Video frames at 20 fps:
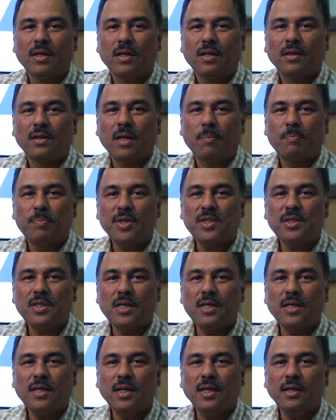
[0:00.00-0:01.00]
the
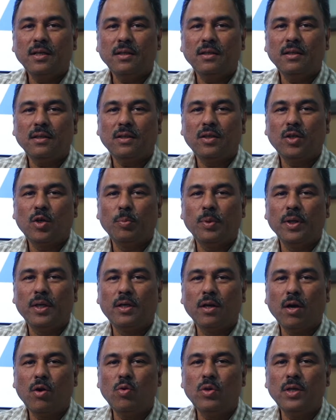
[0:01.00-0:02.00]
piston ring to be
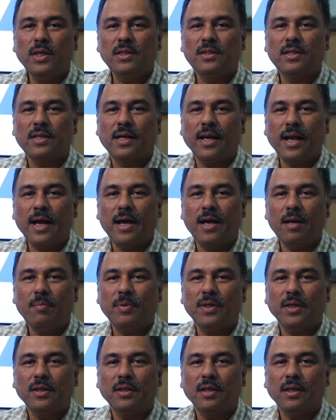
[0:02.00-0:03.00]
ground is
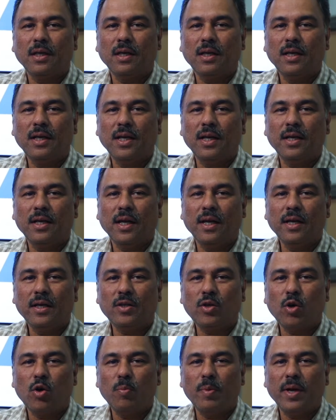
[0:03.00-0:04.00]
clamped in an
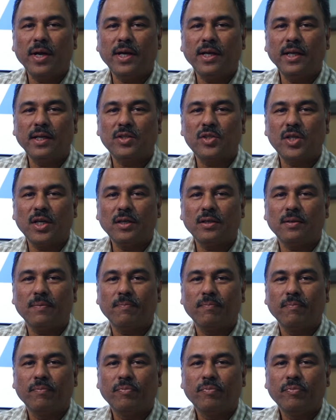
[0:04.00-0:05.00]
electromagnetic chuck
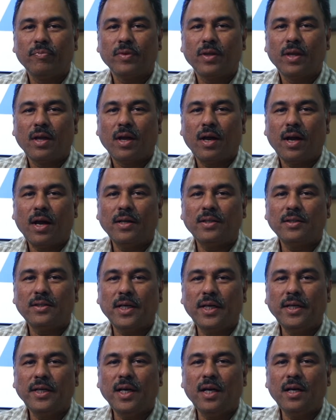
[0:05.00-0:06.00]
and
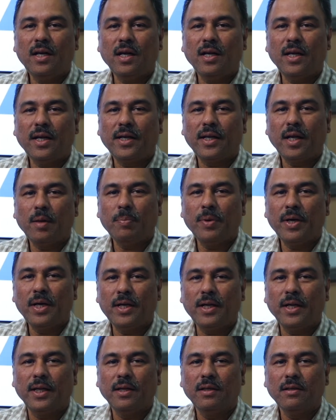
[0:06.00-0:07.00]
centered on a tapered
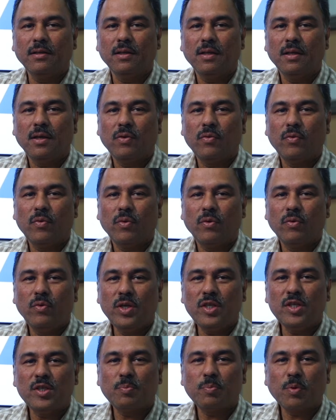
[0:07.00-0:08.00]
ring
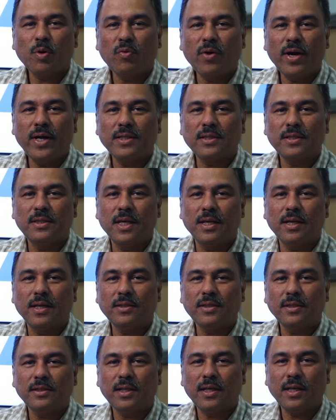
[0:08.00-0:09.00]
which provides the
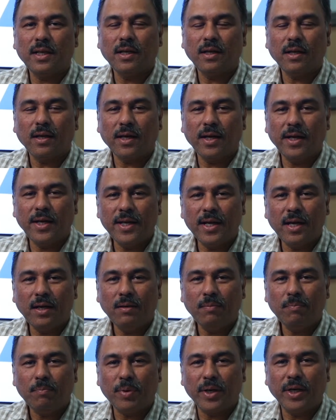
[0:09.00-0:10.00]
necessary radial
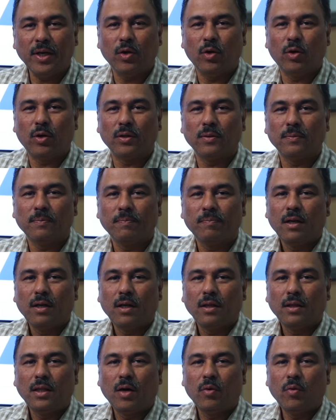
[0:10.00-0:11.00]
preload.
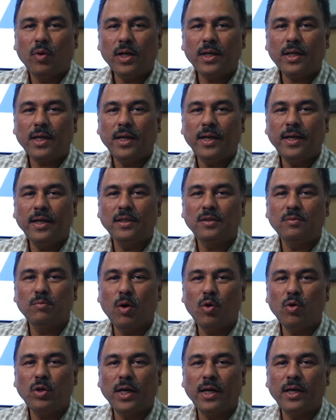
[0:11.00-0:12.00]
The workhead is
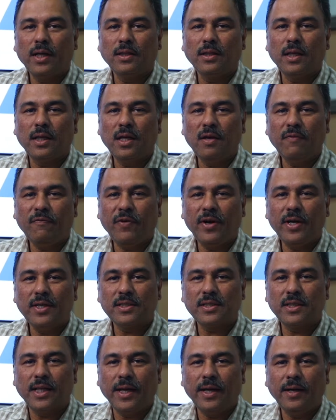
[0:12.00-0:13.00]
mounted on the infeed
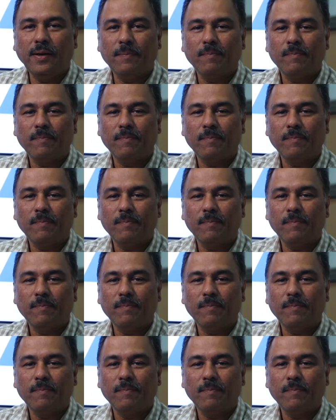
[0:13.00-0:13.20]
slide